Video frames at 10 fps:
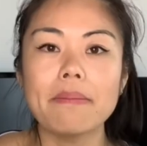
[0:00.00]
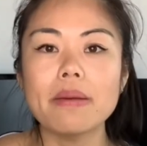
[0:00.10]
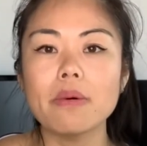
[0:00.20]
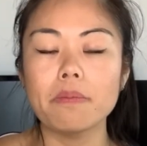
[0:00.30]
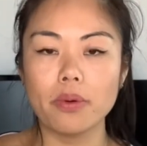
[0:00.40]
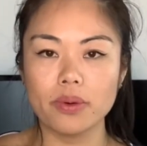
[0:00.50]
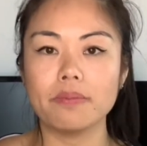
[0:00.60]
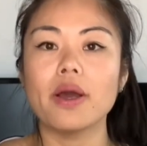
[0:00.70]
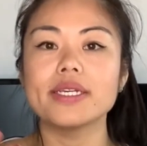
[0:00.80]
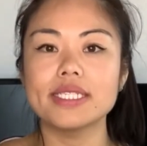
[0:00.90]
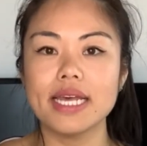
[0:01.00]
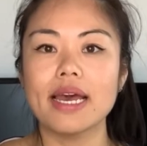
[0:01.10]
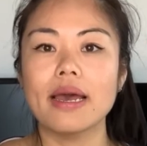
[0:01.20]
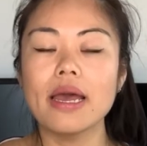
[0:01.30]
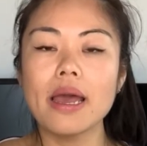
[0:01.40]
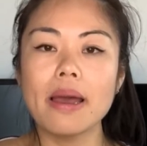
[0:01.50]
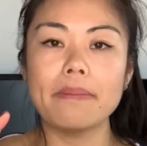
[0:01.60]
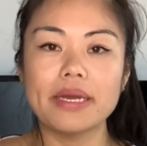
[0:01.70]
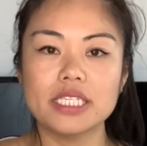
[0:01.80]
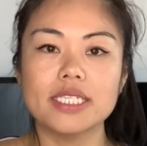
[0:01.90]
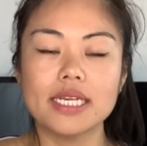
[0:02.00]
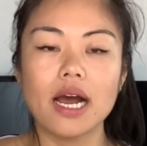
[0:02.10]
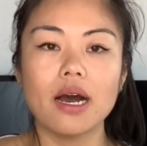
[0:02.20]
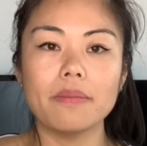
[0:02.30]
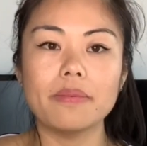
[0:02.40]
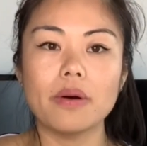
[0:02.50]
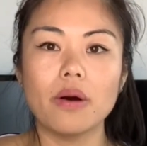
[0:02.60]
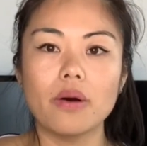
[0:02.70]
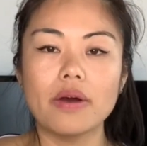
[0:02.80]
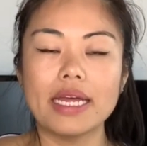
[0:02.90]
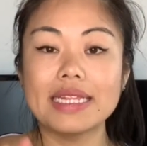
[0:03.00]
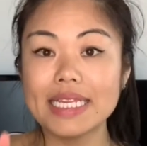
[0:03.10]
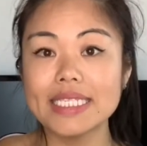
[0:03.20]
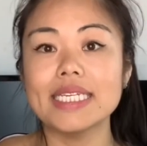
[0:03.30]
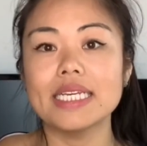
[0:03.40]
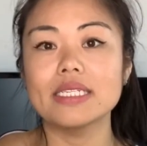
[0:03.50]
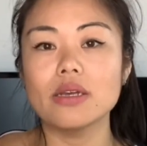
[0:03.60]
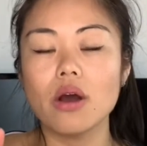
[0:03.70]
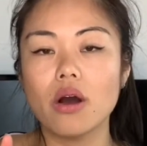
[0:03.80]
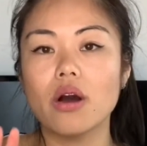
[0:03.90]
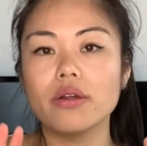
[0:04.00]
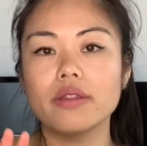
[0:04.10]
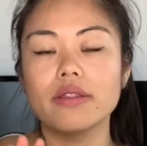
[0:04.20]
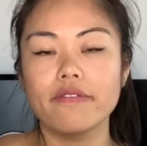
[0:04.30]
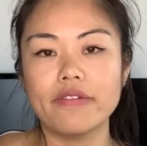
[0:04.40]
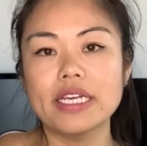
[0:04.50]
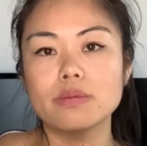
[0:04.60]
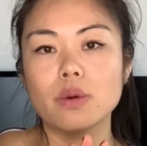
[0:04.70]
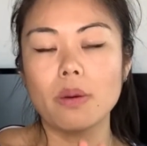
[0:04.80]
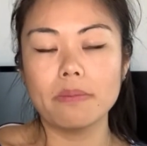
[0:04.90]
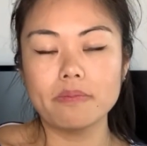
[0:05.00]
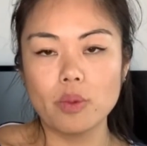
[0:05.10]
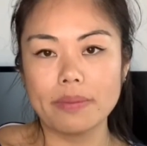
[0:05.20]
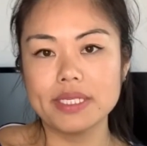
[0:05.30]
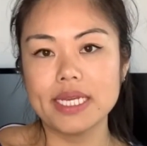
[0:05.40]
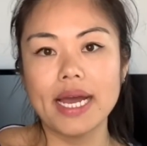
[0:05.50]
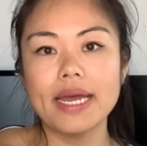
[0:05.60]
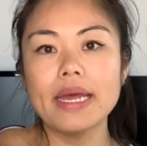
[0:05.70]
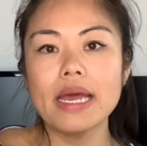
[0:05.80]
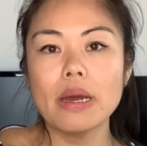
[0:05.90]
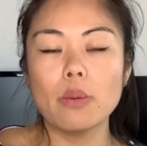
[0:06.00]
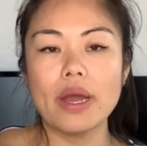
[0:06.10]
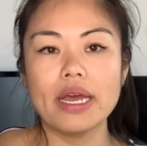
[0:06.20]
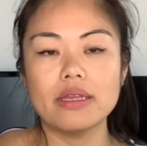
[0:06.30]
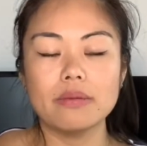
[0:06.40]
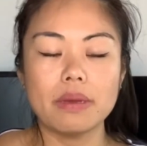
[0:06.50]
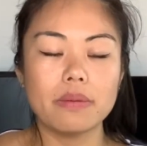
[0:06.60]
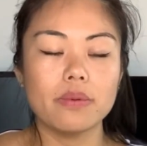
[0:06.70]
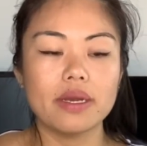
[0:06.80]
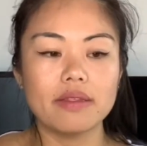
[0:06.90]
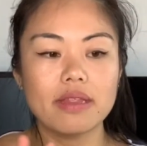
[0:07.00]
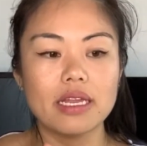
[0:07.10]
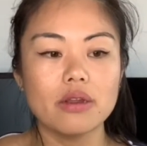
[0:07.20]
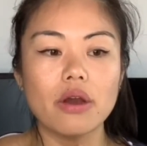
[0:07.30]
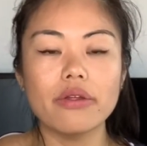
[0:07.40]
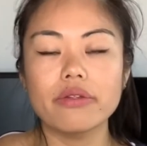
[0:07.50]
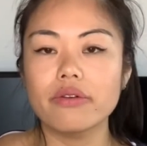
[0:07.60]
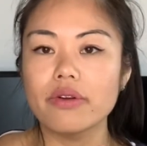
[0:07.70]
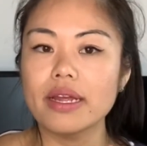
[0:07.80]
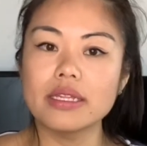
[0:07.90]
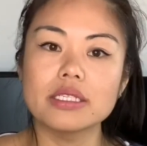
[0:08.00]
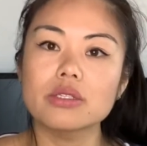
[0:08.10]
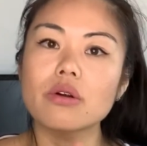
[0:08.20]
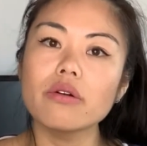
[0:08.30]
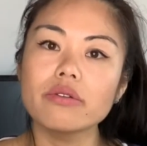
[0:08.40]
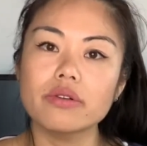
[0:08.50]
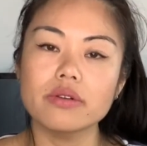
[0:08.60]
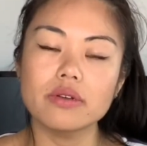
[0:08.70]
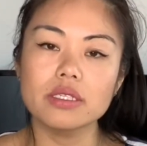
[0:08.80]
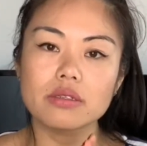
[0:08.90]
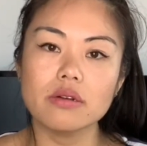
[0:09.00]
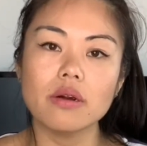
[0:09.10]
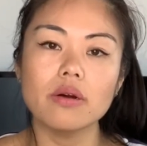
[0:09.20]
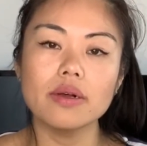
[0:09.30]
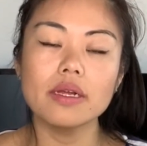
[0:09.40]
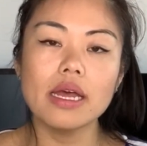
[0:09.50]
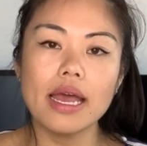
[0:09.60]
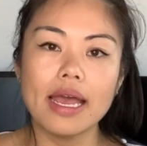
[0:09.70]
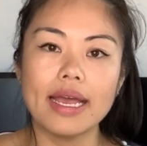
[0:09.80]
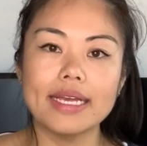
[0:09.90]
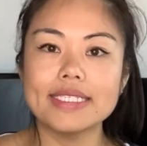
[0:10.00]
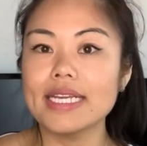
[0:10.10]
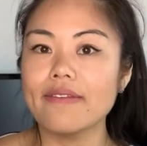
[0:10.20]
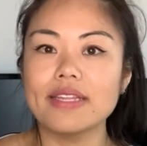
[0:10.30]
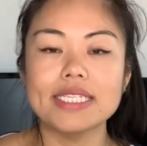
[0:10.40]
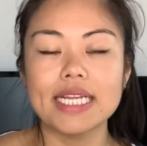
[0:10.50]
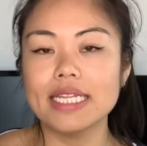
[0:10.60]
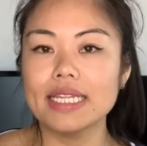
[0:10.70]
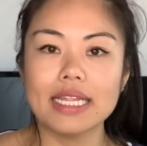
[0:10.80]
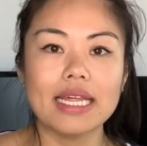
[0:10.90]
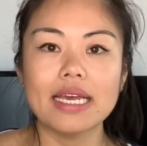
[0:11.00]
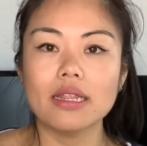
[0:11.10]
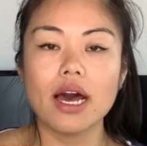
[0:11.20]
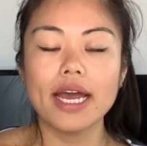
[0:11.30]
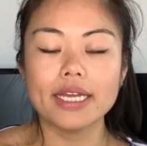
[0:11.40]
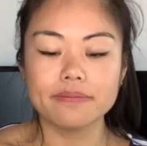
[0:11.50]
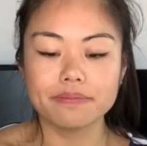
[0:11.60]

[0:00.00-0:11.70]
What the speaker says: people post their pictures up and listings on the Facebook website where people can then go through and scroll and see if there's anything that they like.